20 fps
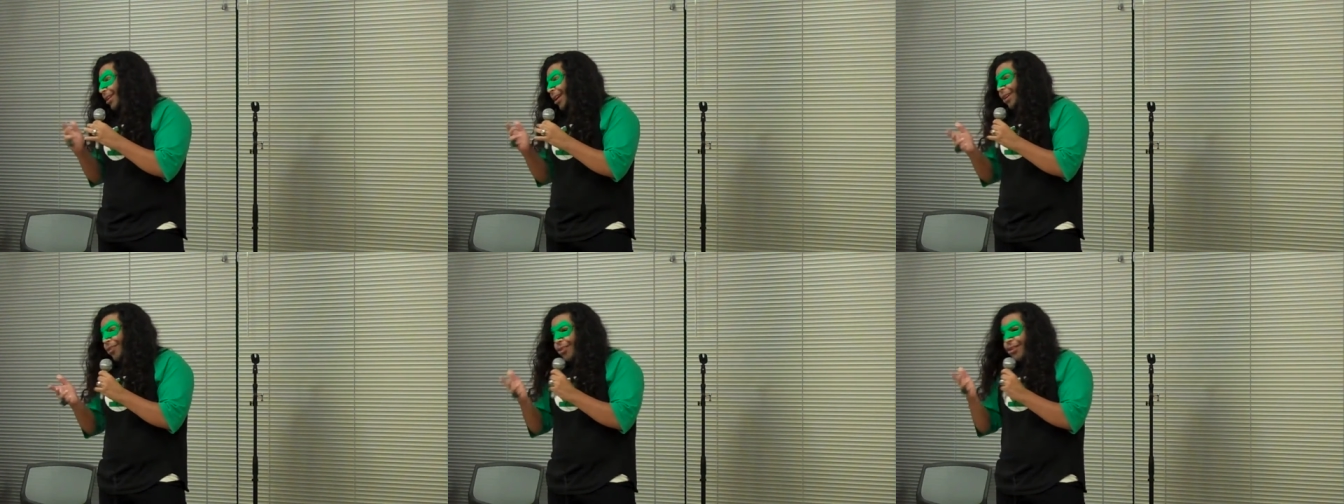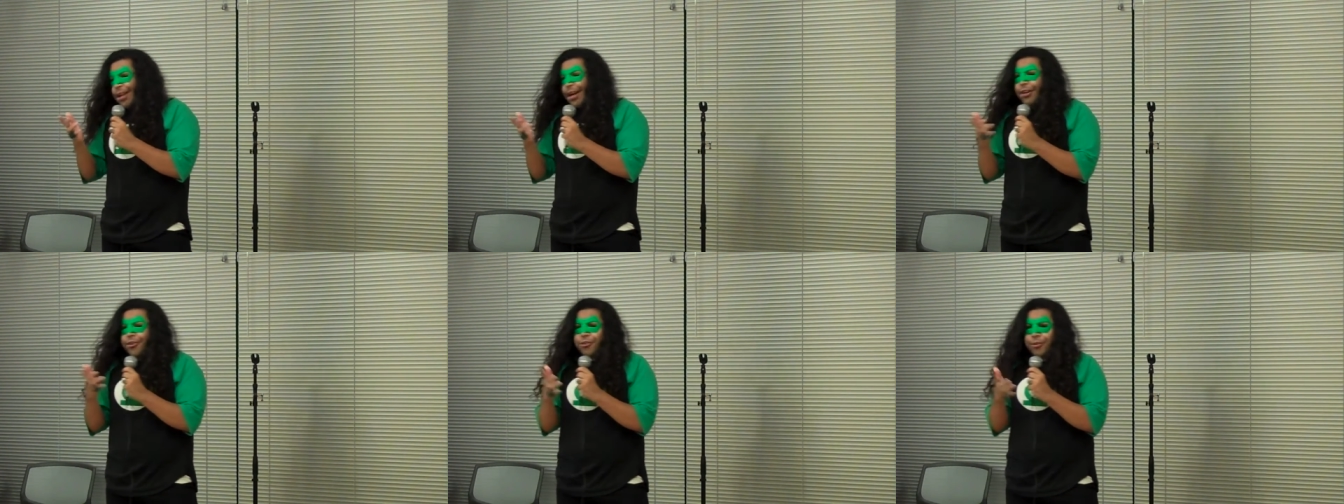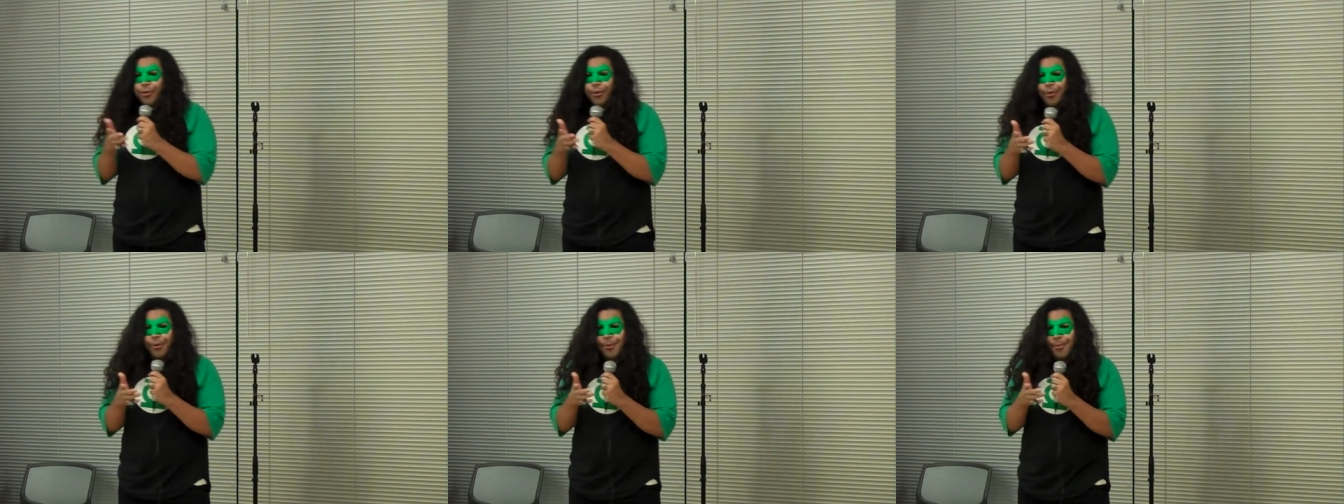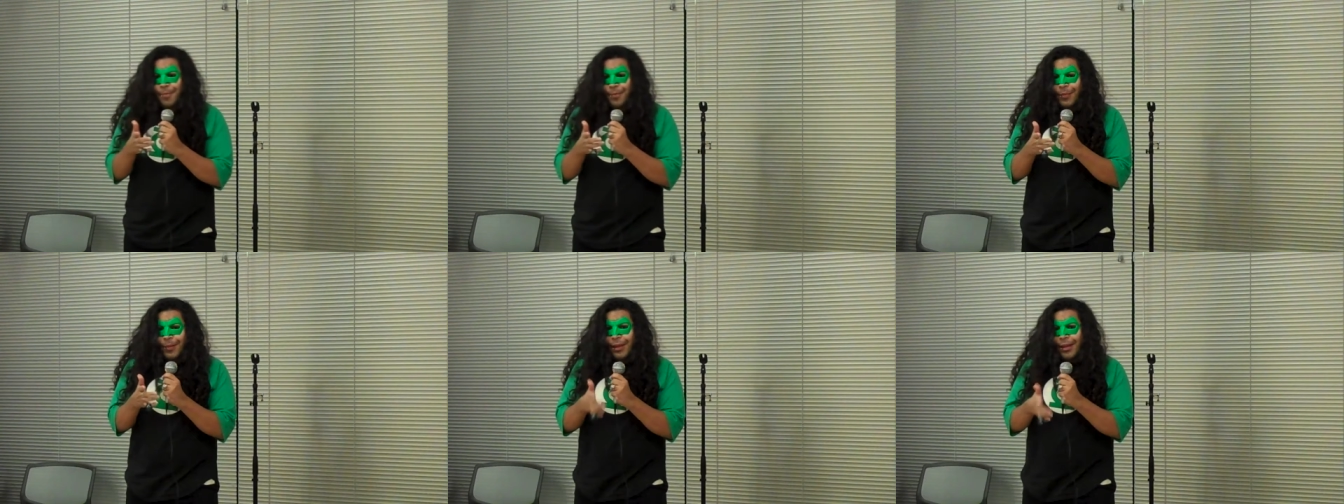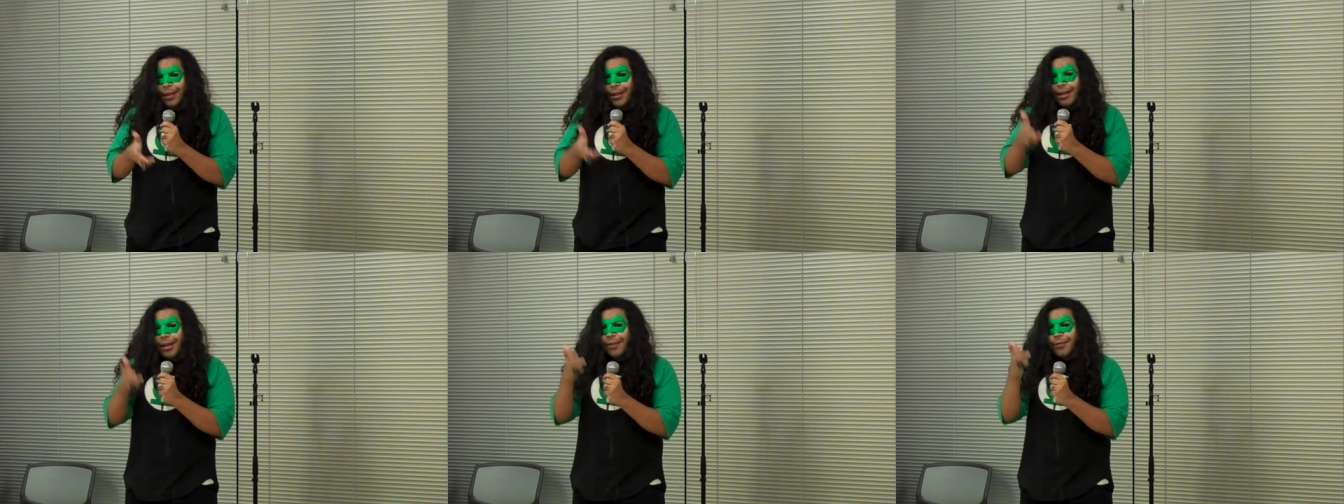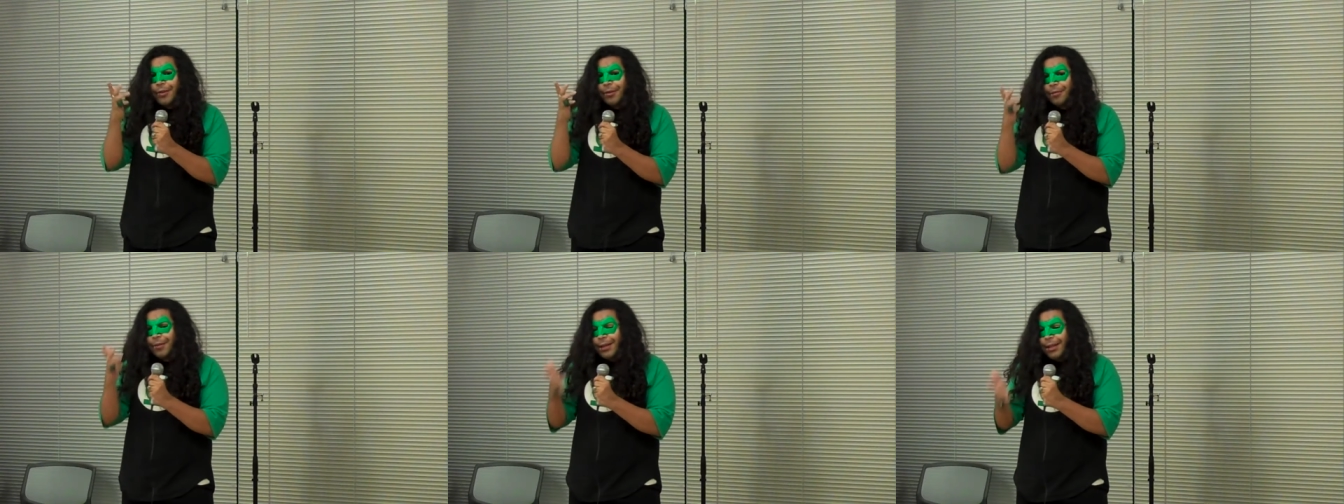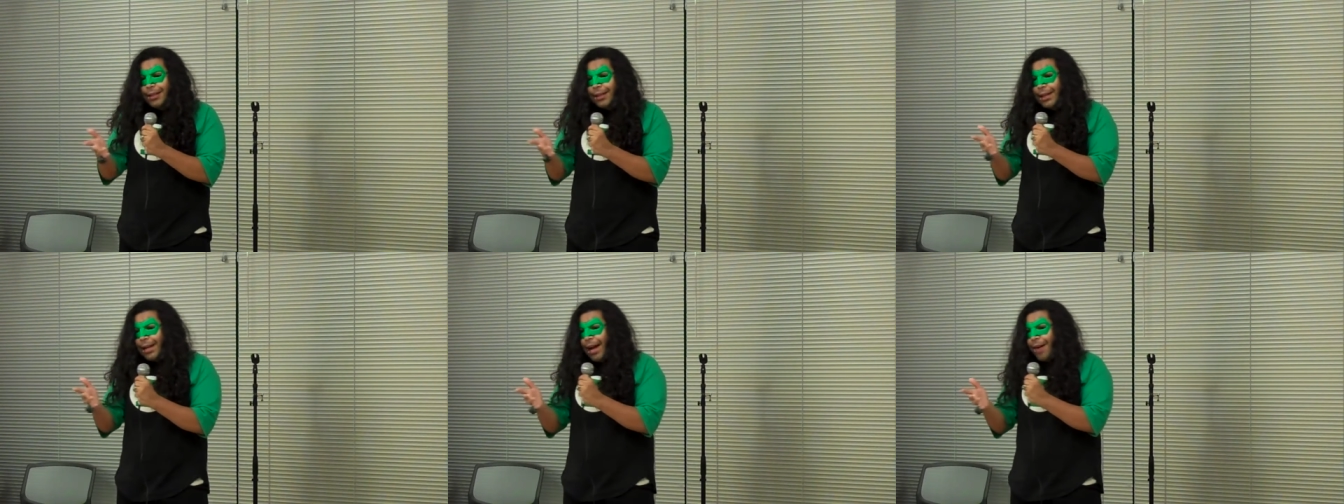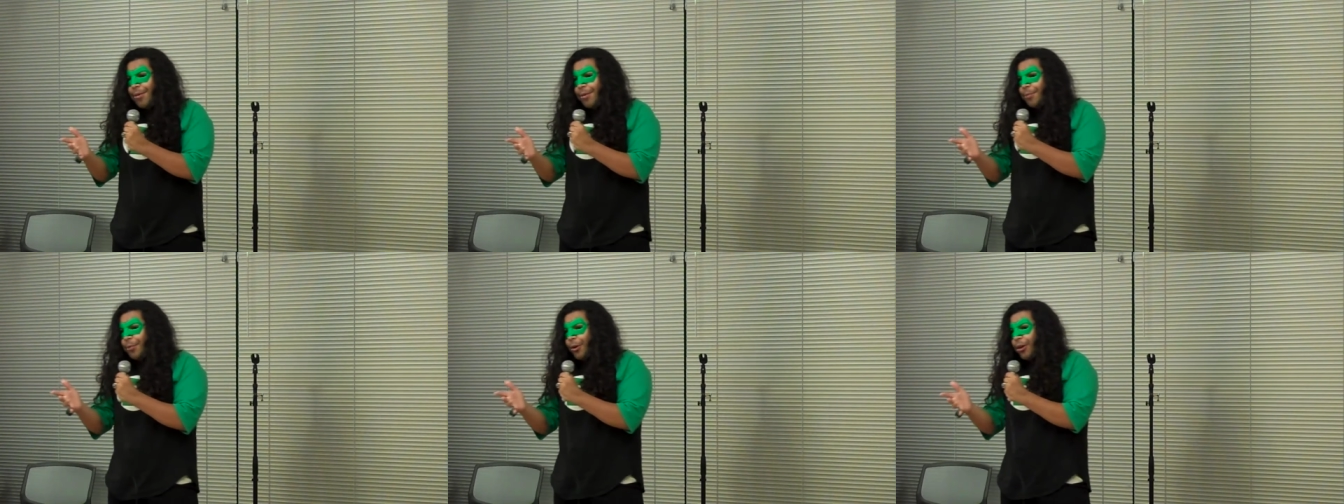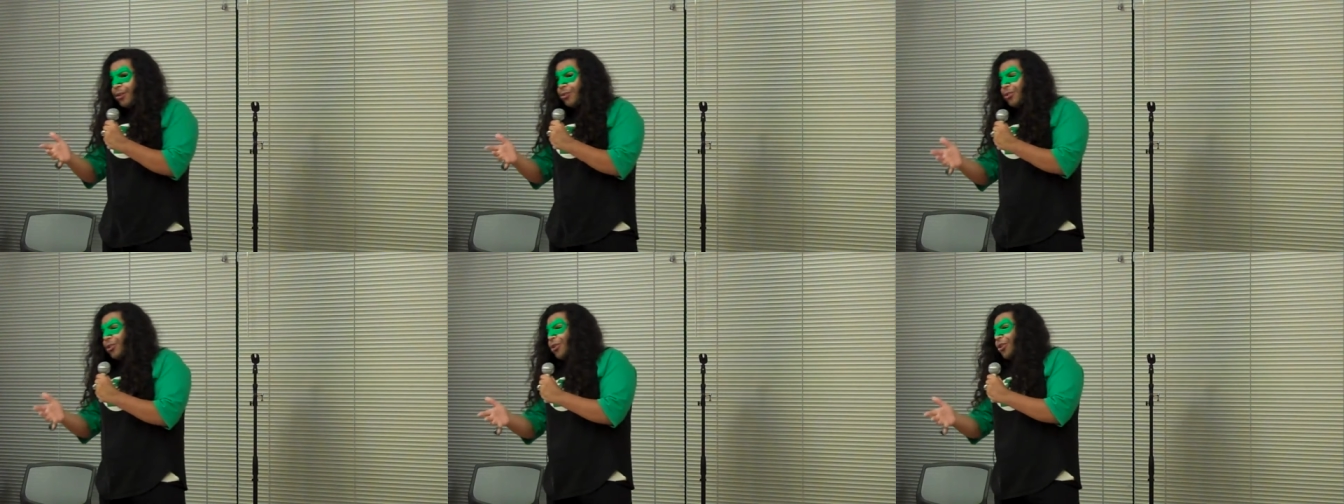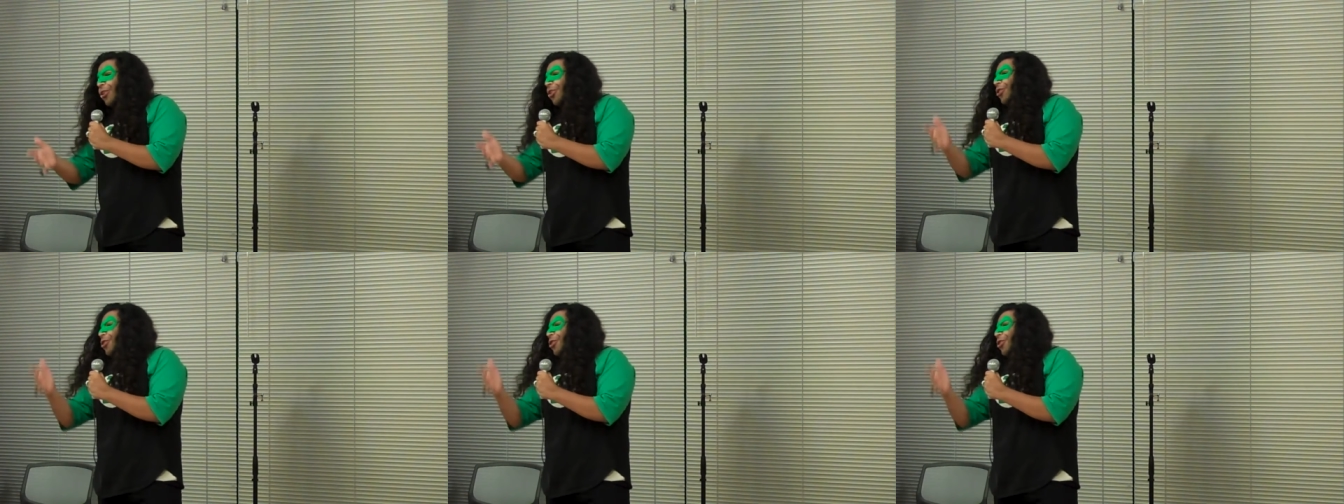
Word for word: That's not true. If you read the comic books,